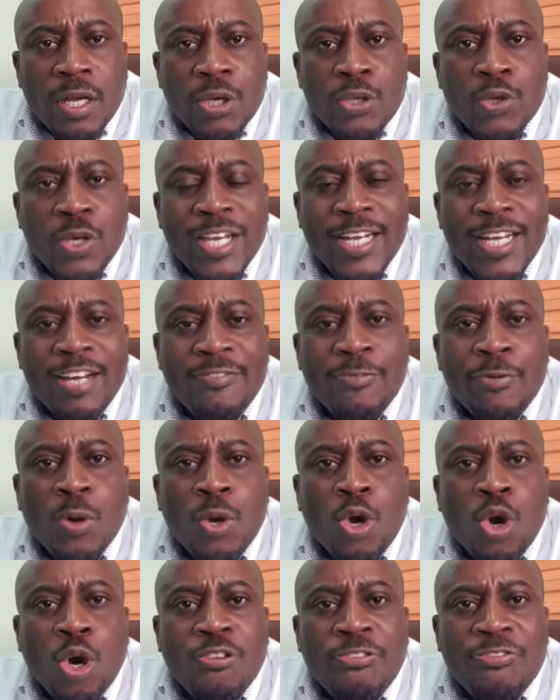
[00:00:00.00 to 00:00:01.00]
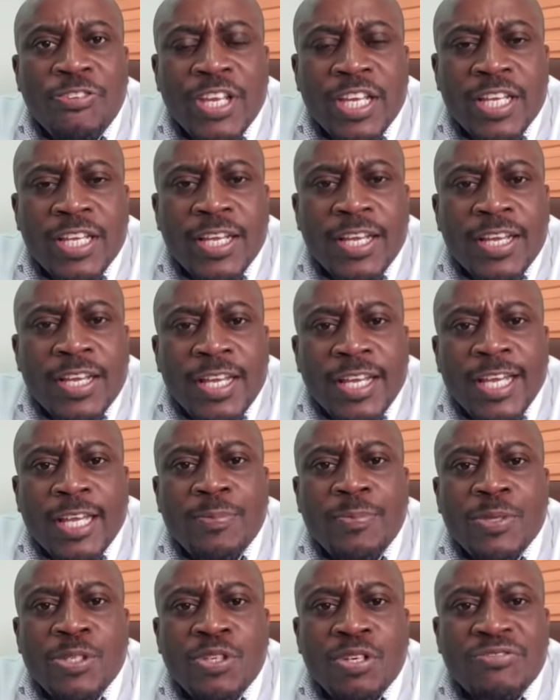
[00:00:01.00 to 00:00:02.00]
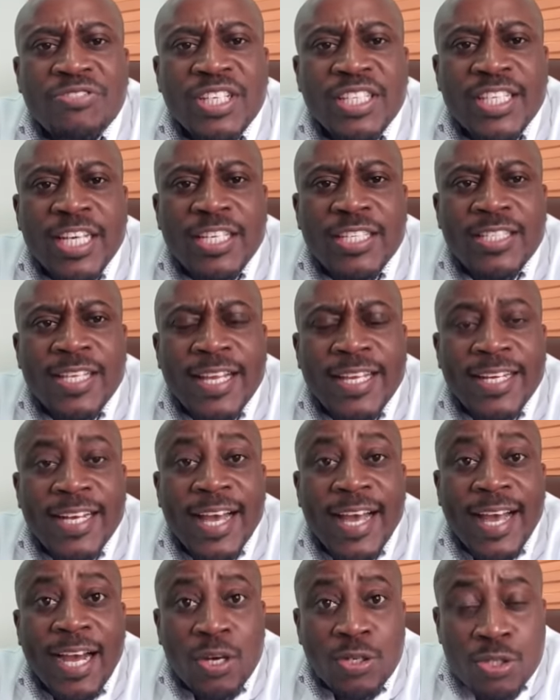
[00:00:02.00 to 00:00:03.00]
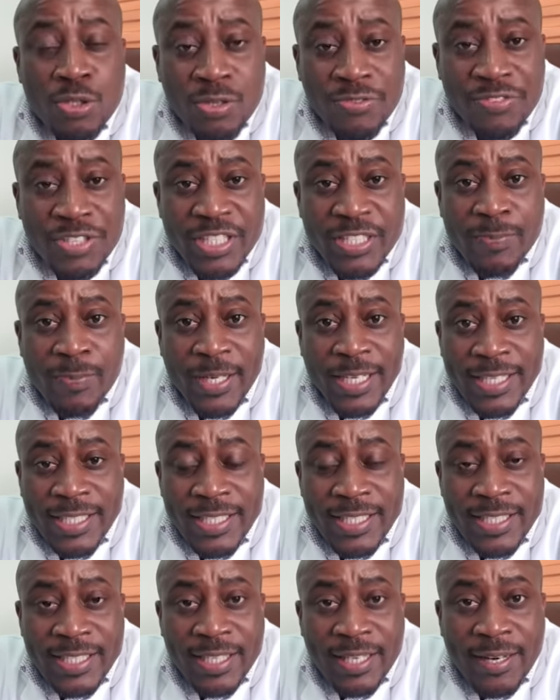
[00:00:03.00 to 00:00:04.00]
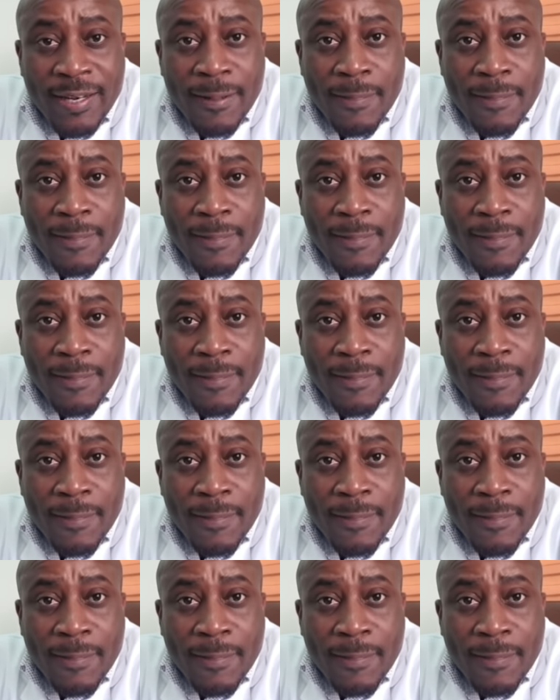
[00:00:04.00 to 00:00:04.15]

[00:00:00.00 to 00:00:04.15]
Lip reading: You end up coughing a piece of intestine out of its place.